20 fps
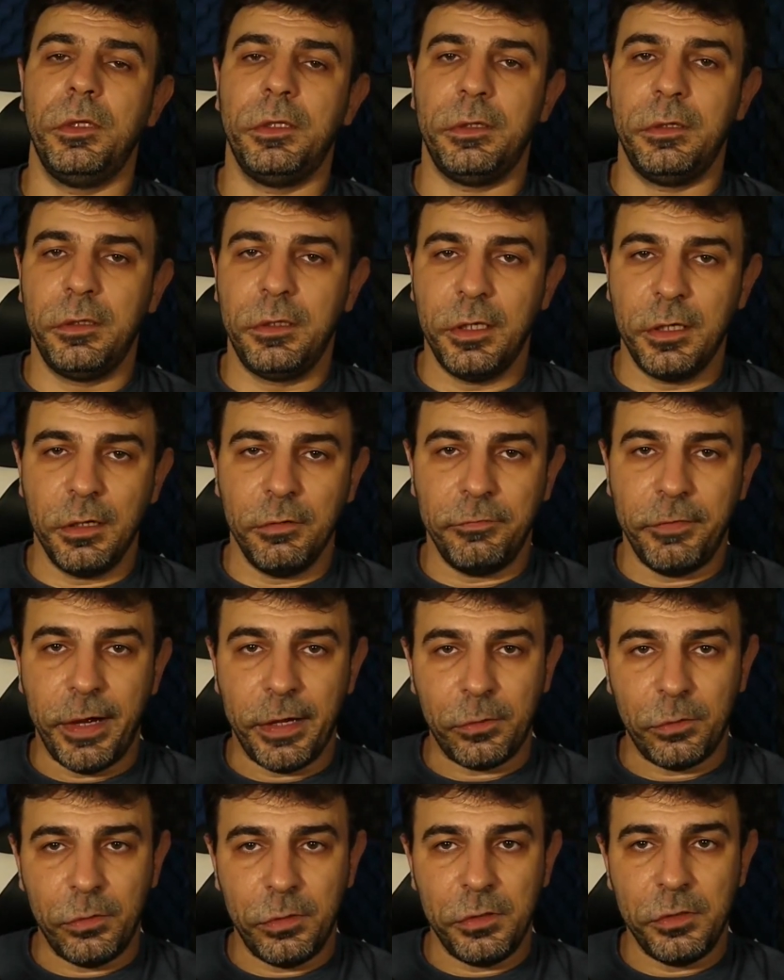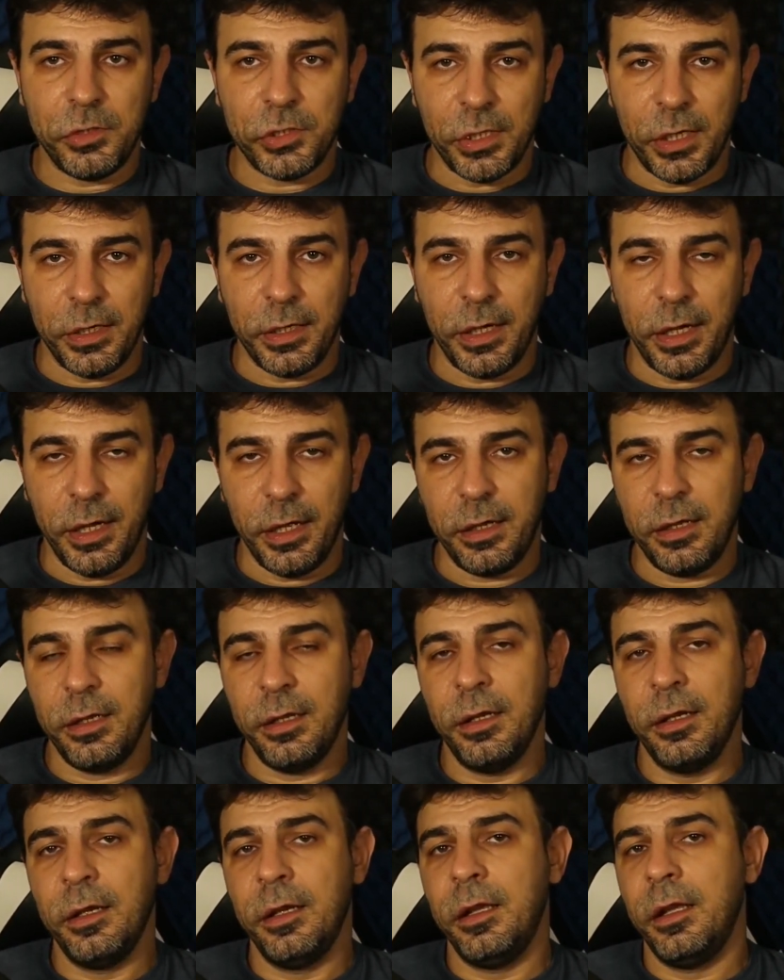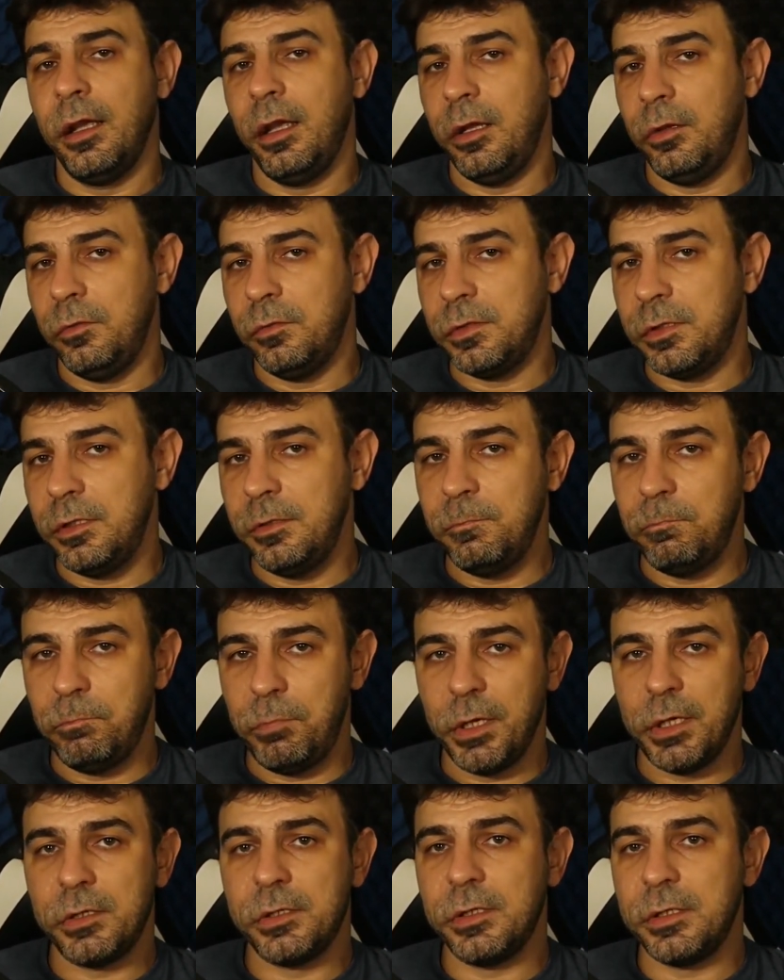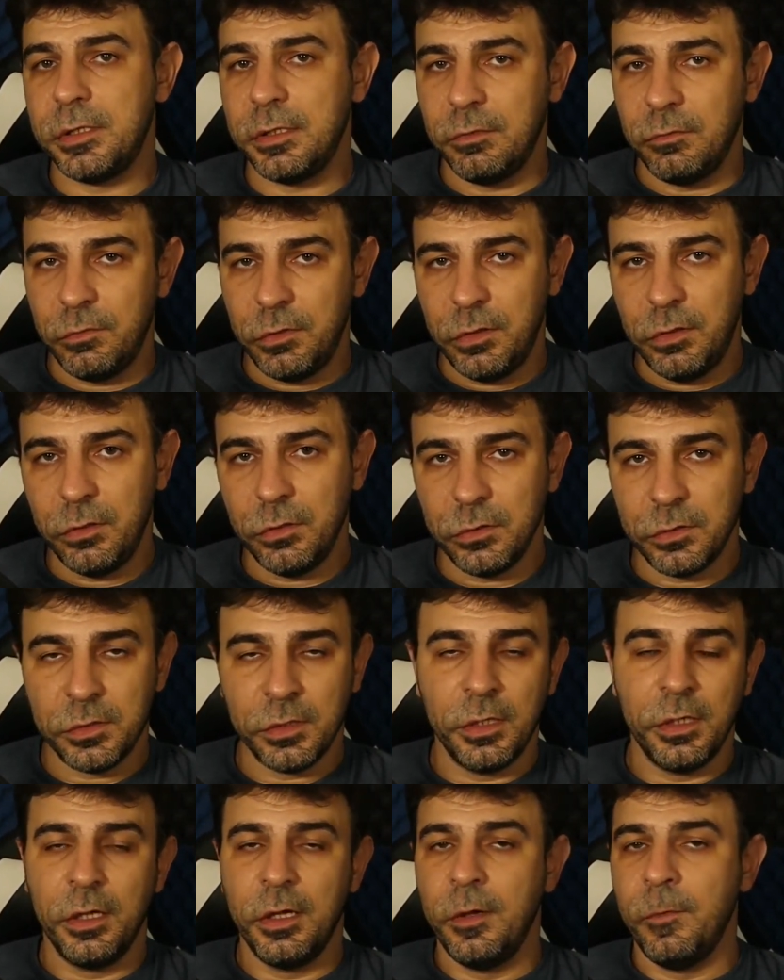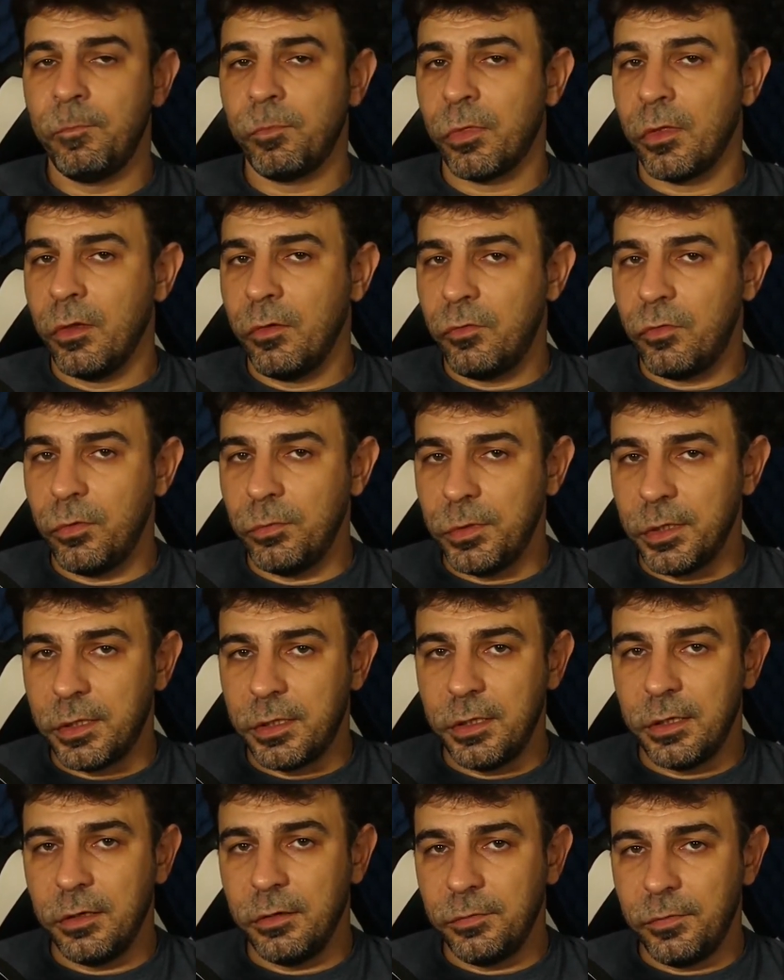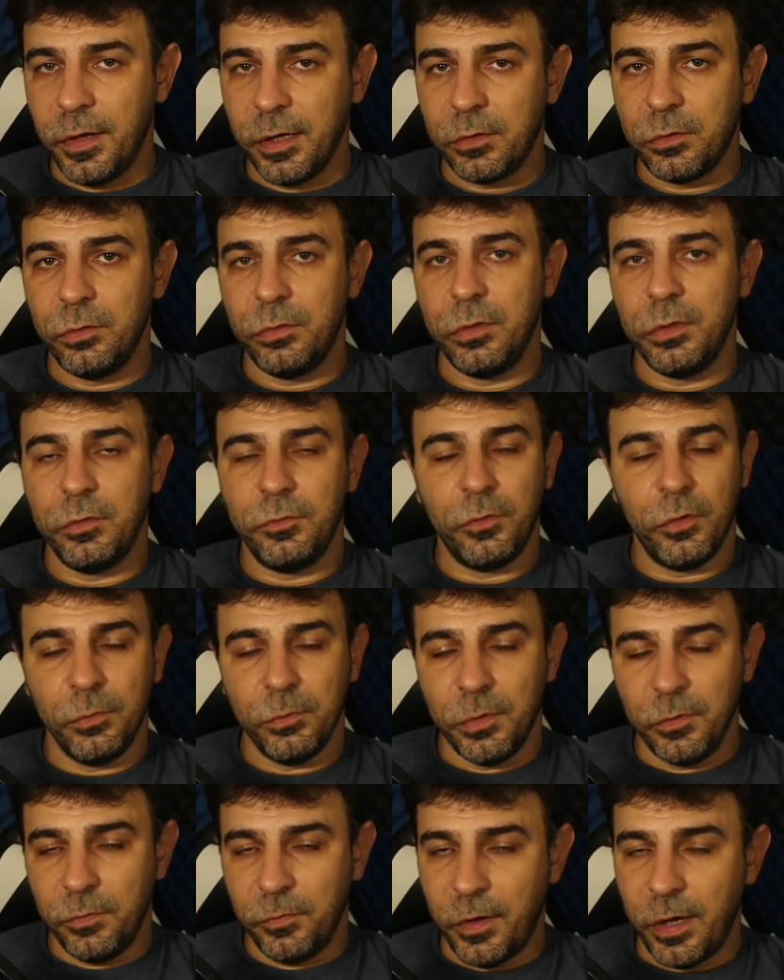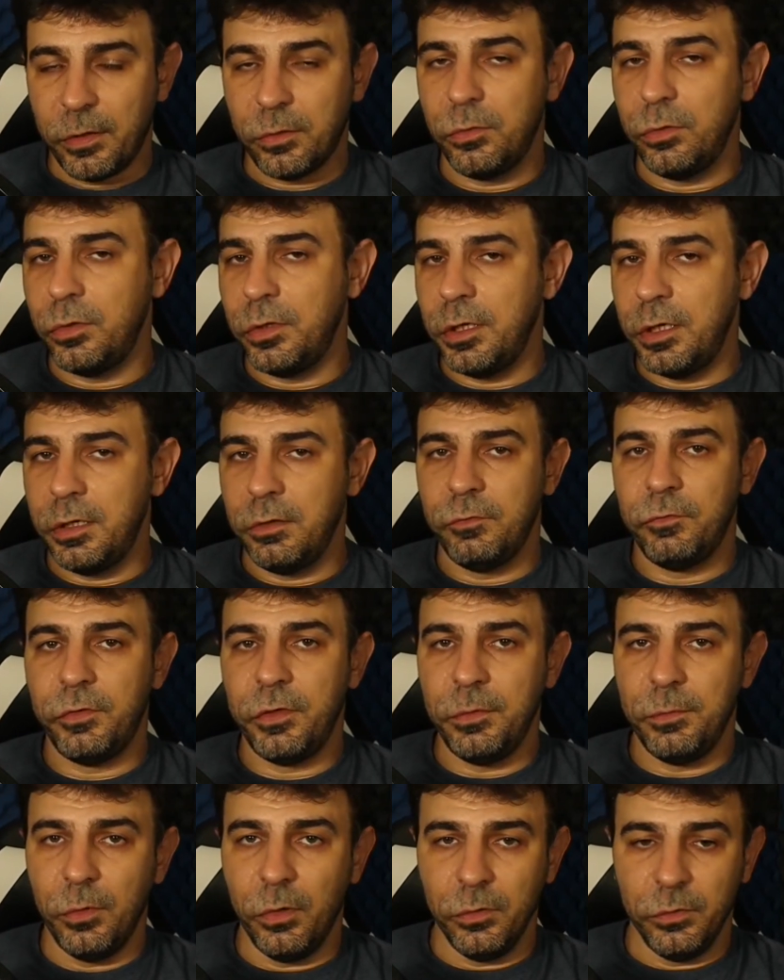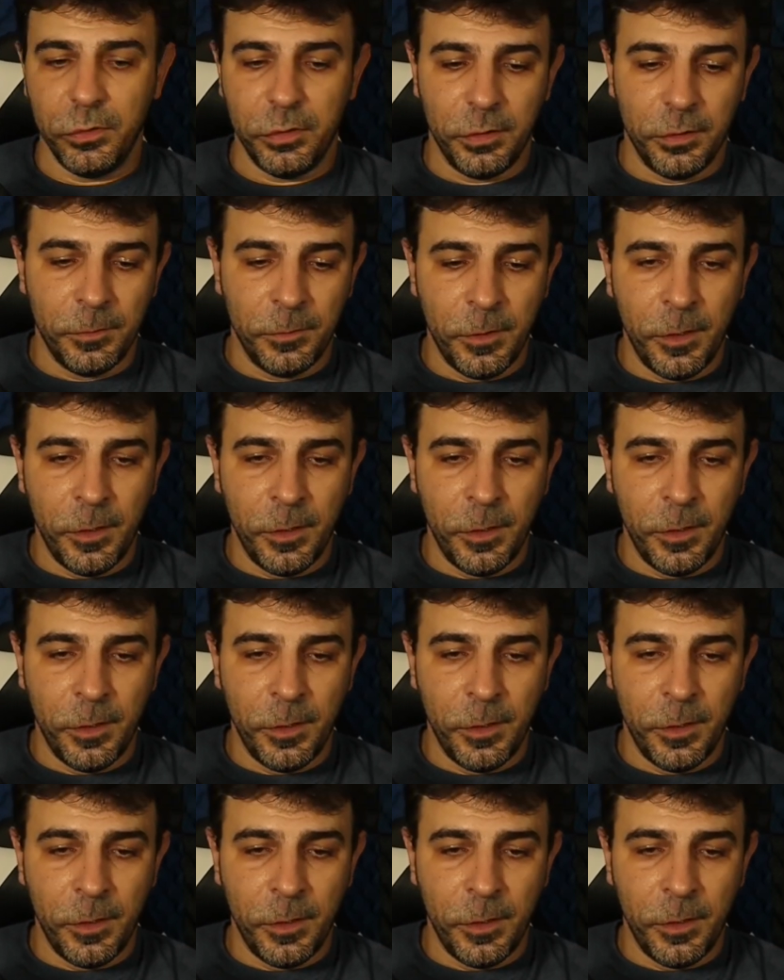the gigafactory in Shanghai, and you've seen pictures and videos from the factory in Fremont.